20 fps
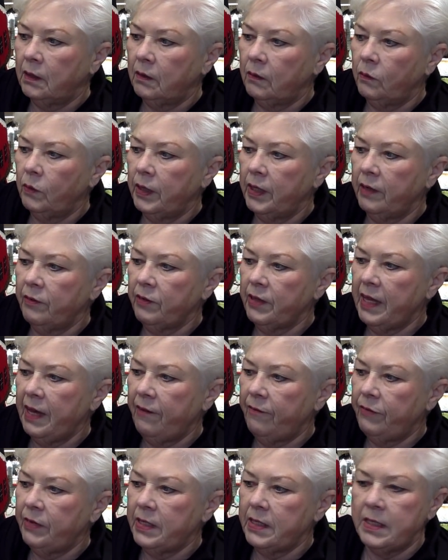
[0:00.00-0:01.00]
whatever
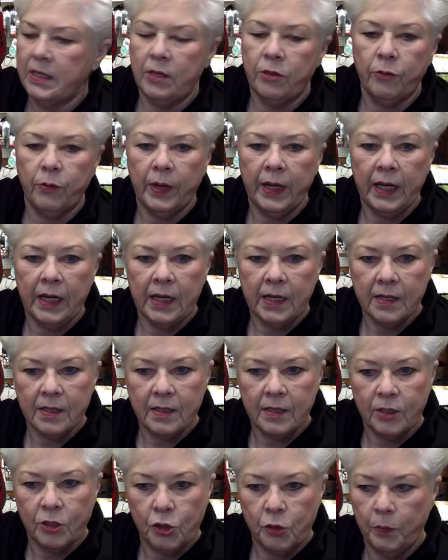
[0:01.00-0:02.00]
that fuzzy thread is
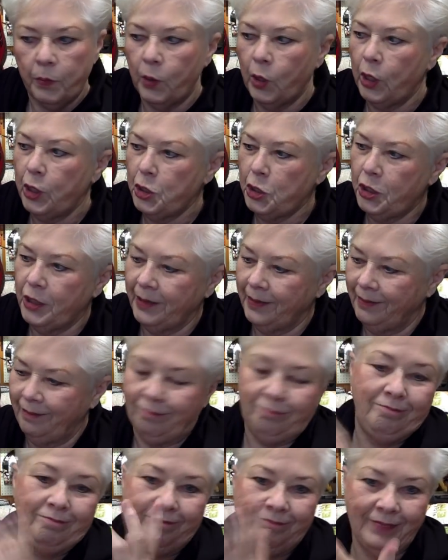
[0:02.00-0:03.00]
that you brush.
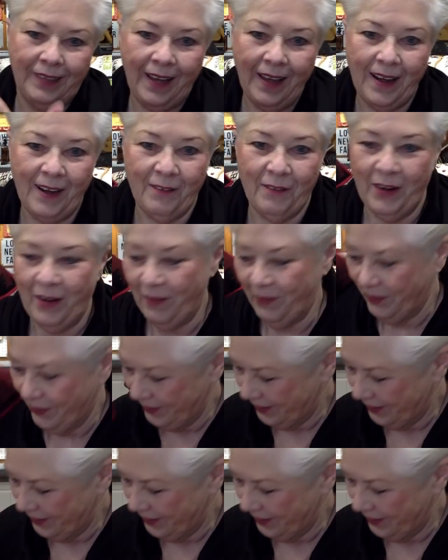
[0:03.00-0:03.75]
I don't know.